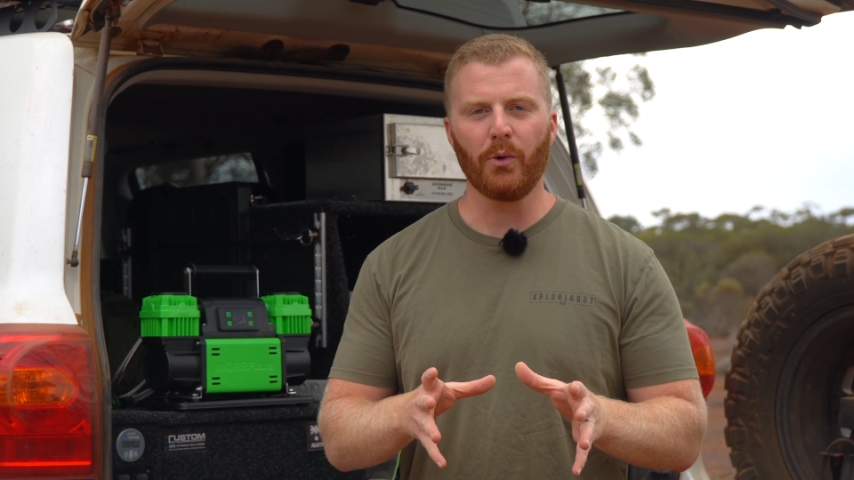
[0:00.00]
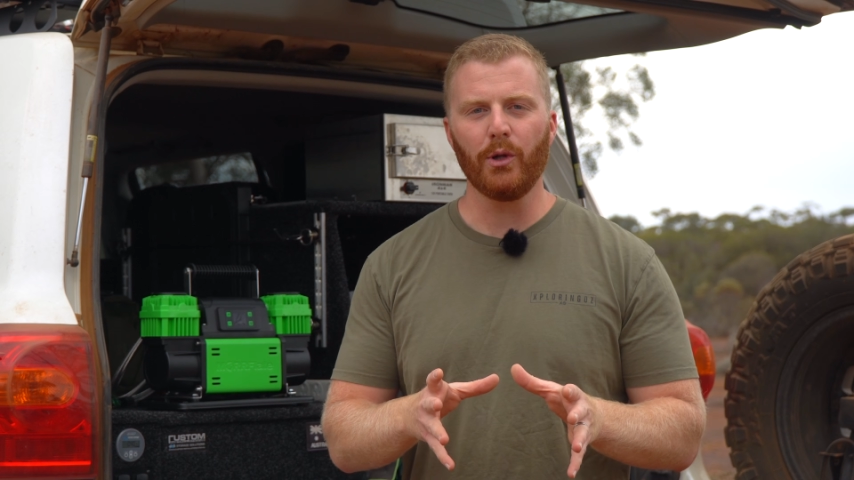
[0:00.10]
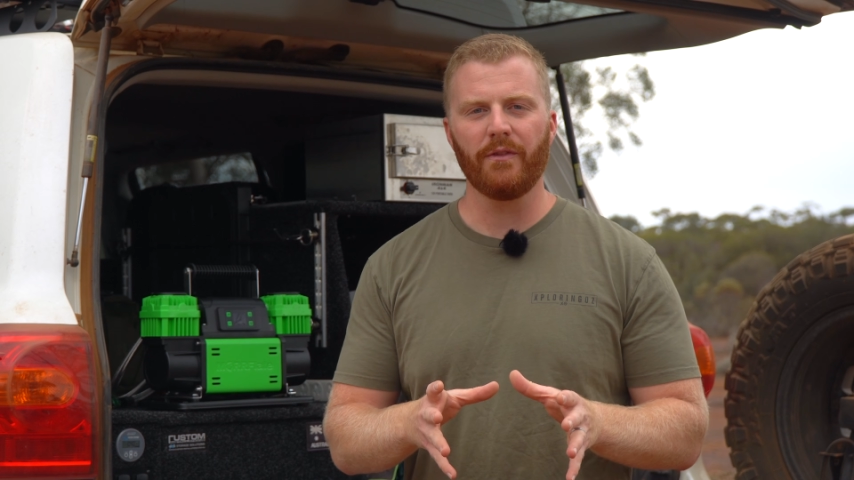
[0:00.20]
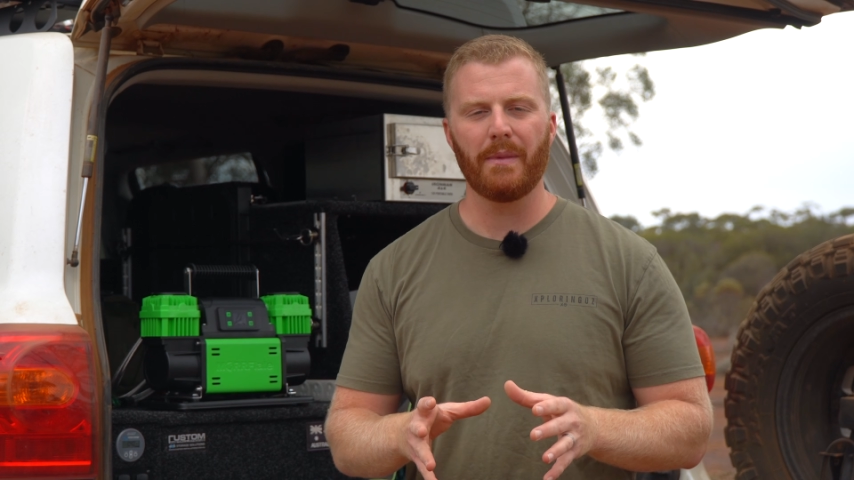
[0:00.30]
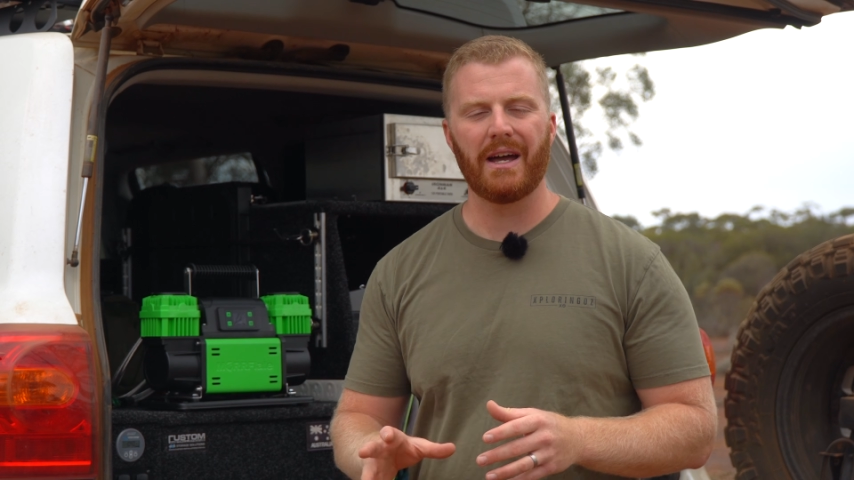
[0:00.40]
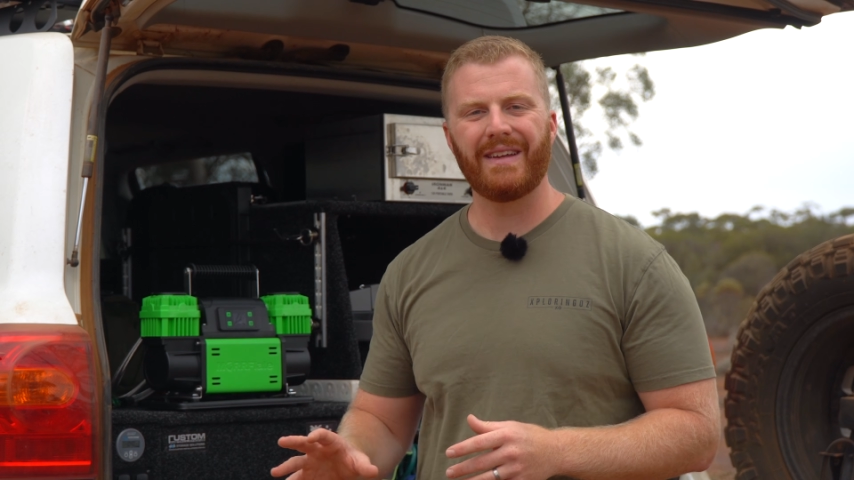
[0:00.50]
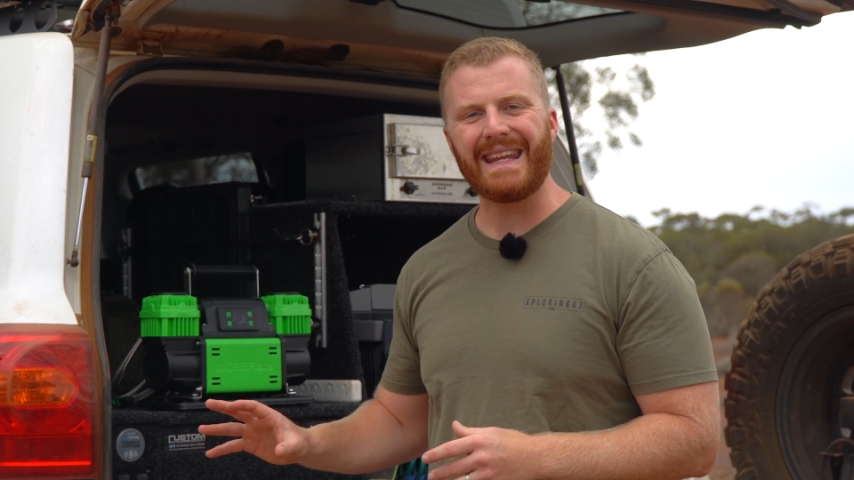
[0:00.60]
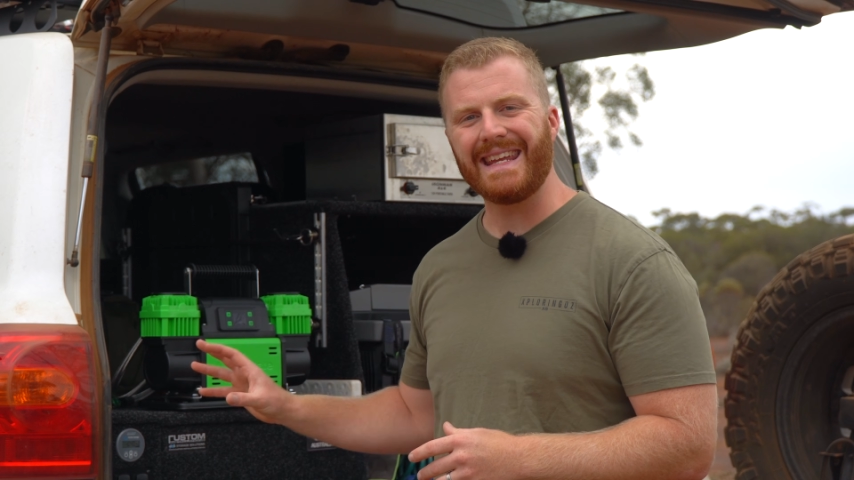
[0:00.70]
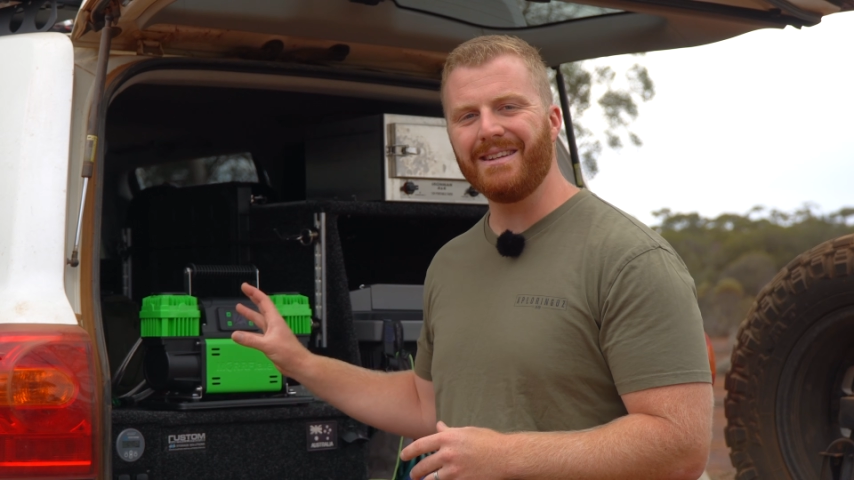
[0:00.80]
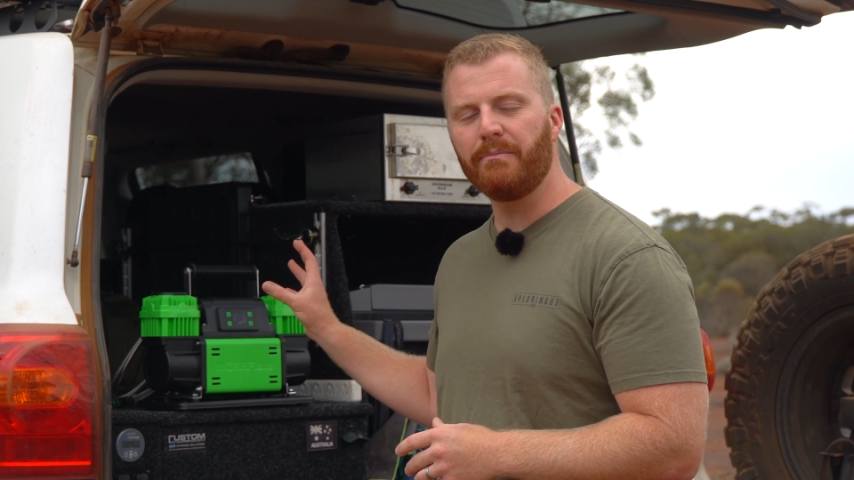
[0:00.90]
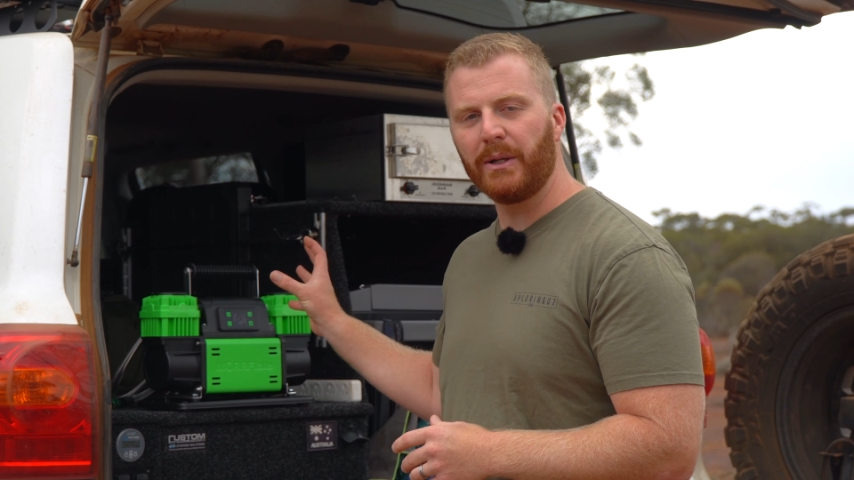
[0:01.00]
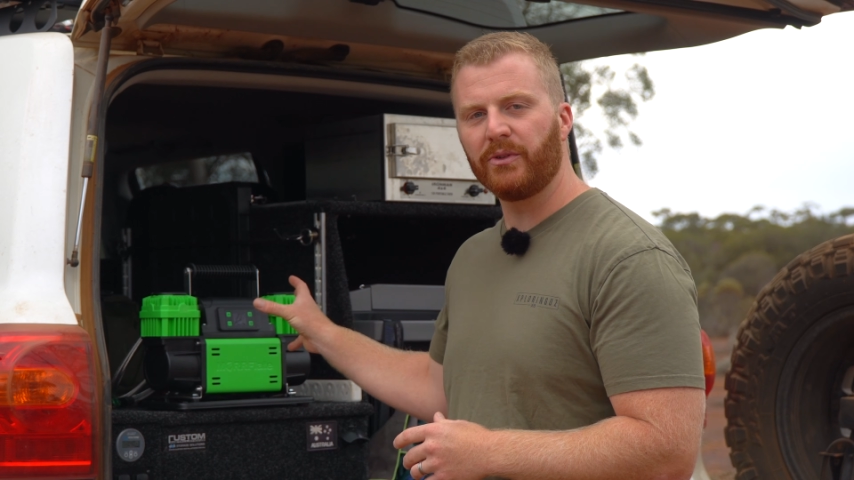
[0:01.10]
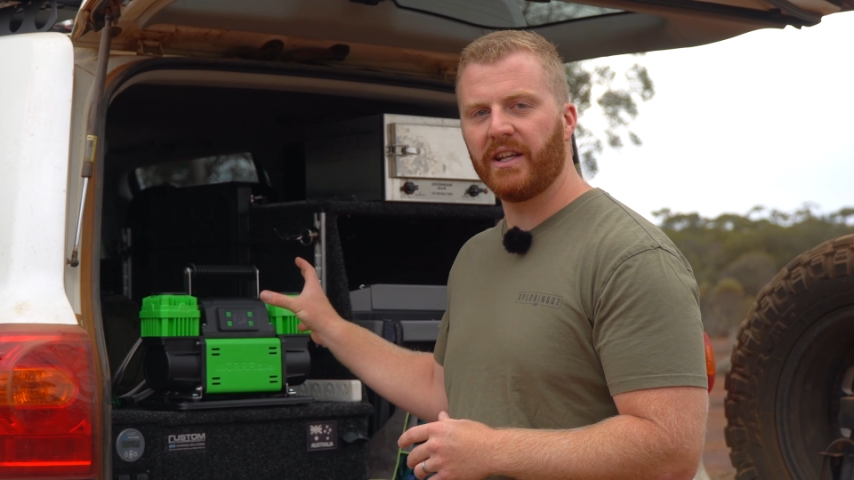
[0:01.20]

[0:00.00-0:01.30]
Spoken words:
all of them have it inbuilt